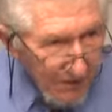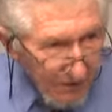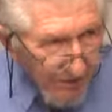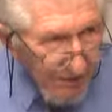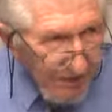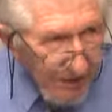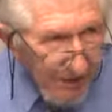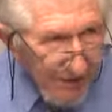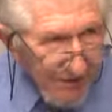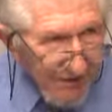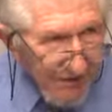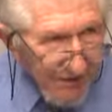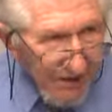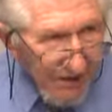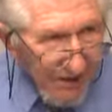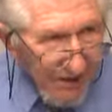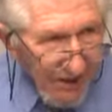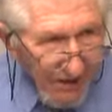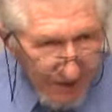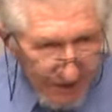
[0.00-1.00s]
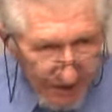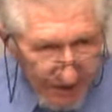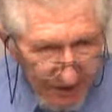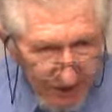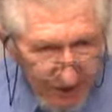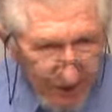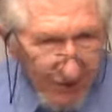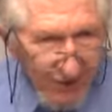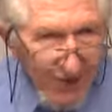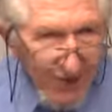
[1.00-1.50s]
then it has an
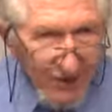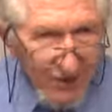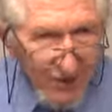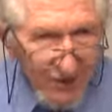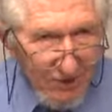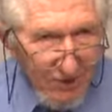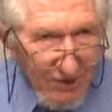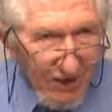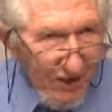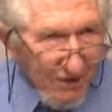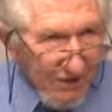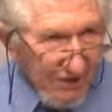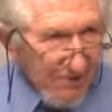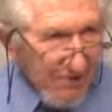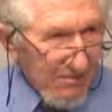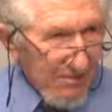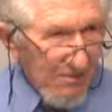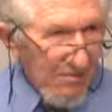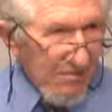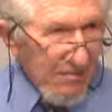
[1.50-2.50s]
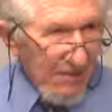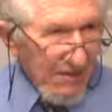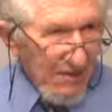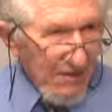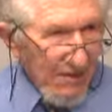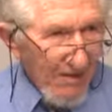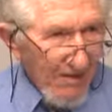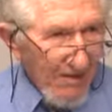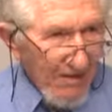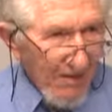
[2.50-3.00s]
intonation, it has some
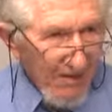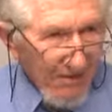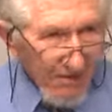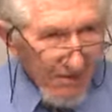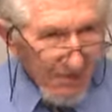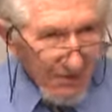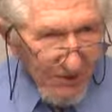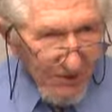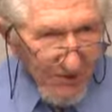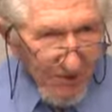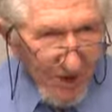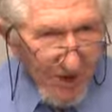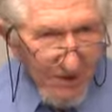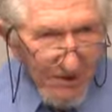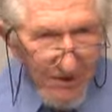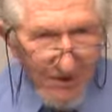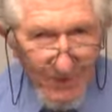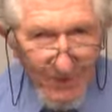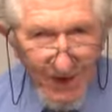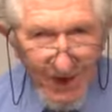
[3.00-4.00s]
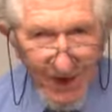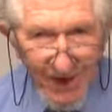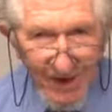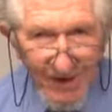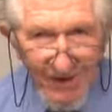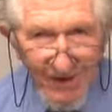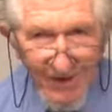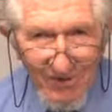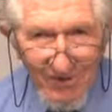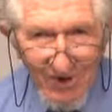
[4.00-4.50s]
schmaltz
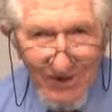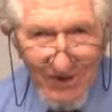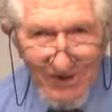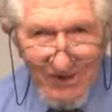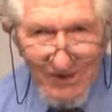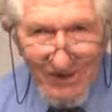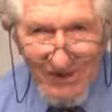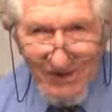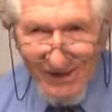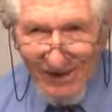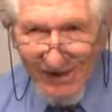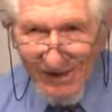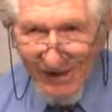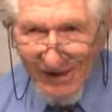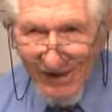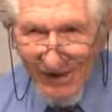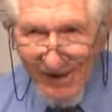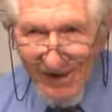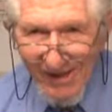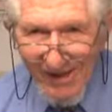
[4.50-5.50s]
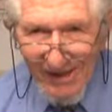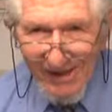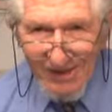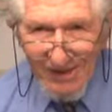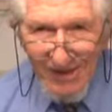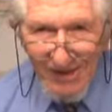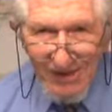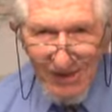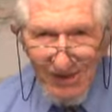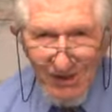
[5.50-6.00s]
behind the words.
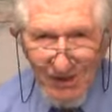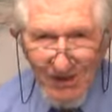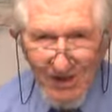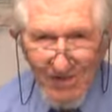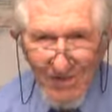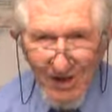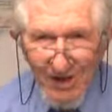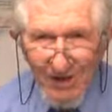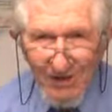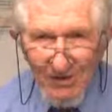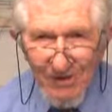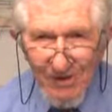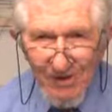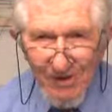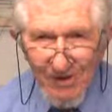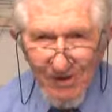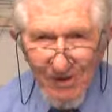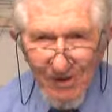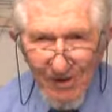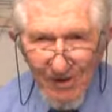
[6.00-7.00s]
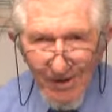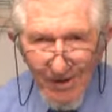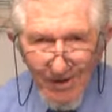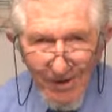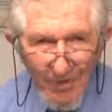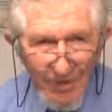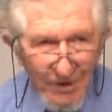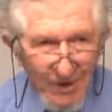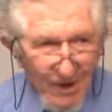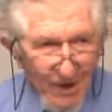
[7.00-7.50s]
It's not just monotone.
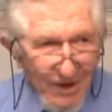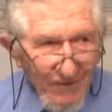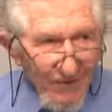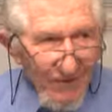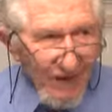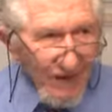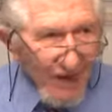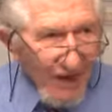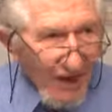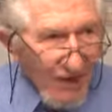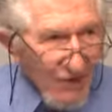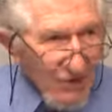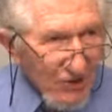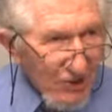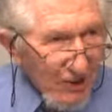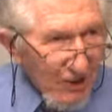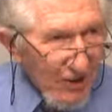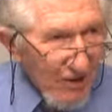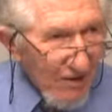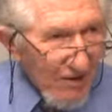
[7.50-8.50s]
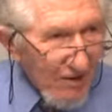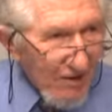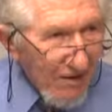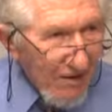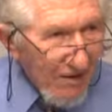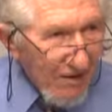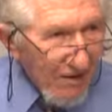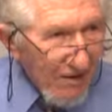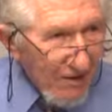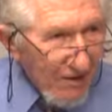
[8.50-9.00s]
When you're giving lecture
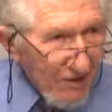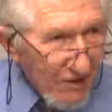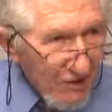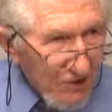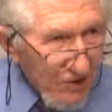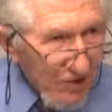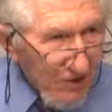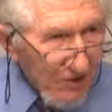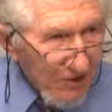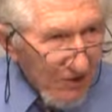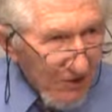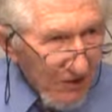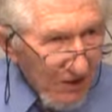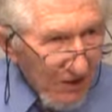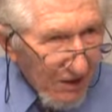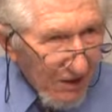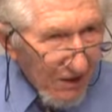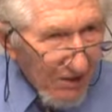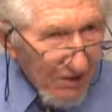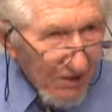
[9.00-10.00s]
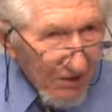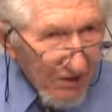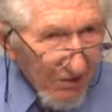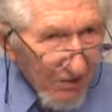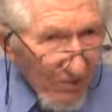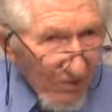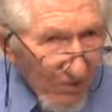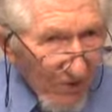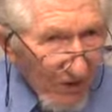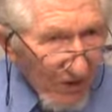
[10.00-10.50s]
in general and
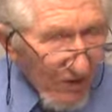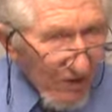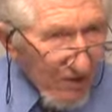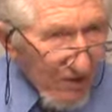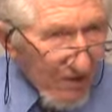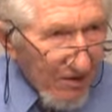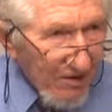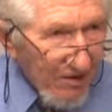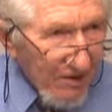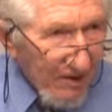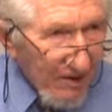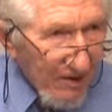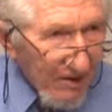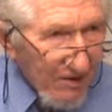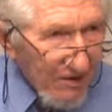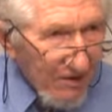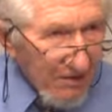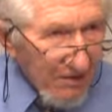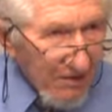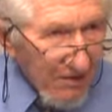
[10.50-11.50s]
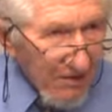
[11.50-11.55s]
you're appealing to the mind,